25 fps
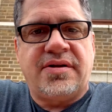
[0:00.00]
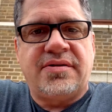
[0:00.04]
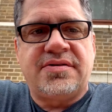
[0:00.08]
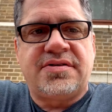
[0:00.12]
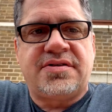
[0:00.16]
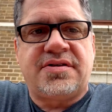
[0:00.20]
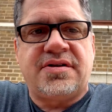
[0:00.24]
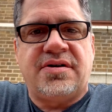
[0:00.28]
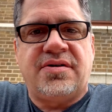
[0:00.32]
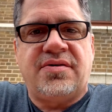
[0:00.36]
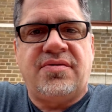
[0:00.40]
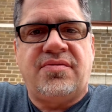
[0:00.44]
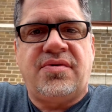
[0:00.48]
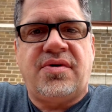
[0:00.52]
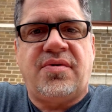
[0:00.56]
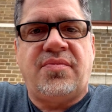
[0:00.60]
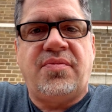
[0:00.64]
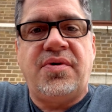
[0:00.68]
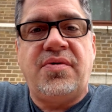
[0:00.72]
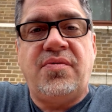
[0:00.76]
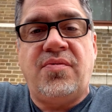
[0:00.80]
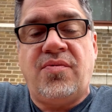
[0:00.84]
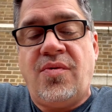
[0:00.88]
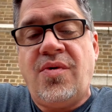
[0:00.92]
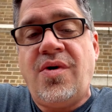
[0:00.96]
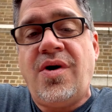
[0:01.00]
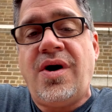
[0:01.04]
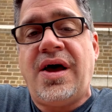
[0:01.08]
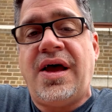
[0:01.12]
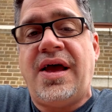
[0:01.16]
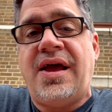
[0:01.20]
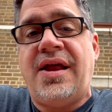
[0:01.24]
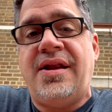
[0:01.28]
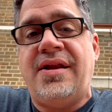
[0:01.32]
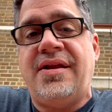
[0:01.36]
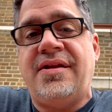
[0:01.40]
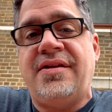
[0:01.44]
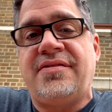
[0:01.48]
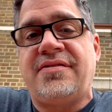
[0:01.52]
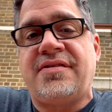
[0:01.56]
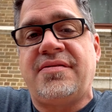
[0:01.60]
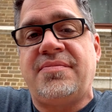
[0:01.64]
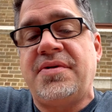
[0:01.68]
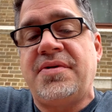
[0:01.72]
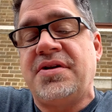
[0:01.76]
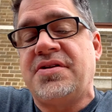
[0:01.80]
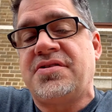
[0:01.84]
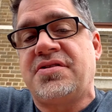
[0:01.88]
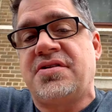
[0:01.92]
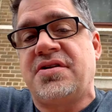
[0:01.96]
So what we want is to
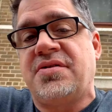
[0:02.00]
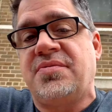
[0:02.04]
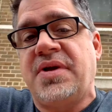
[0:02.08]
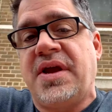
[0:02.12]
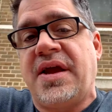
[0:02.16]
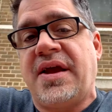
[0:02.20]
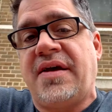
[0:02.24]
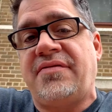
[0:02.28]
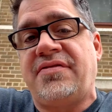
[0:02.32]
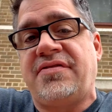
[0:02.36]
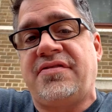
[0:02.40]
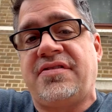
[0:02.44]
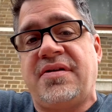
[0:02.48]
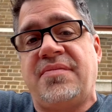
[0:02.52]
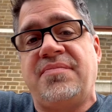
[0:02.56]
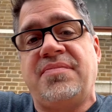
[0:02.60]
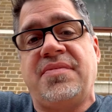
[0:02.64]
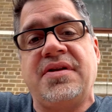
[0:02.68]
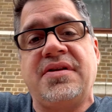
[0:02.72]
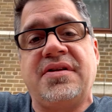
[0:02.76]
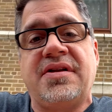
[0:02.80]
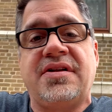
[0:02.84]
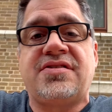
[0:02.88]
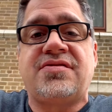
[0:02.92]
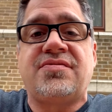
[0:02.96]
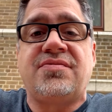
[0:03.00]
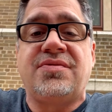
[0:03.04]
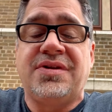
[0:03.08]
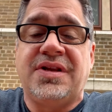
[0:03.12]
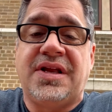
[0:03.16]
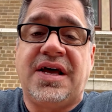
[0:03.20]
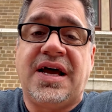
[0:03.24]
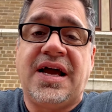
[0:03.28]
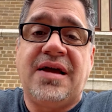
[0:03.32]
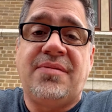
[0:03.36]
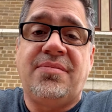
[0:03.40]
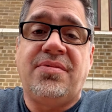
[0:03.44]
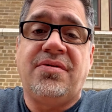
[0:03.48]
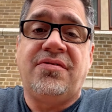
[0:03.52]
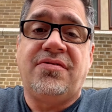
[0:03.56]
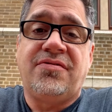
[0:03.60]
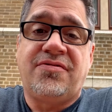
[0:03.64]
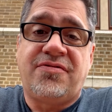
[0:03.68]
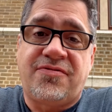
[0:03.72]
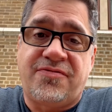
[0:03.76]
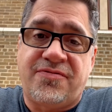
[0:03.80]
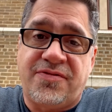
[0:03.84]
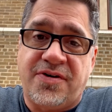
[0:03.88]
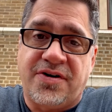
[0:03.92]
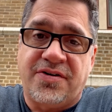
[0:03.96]
make sure we have something that's reliable
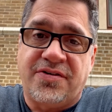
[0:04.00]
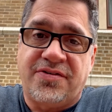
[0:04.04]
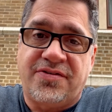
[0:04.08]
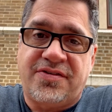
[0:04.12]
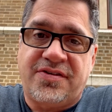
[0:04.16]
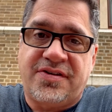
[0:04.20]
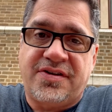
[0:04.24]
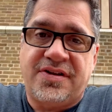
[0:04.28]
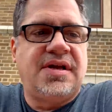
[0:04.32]
first.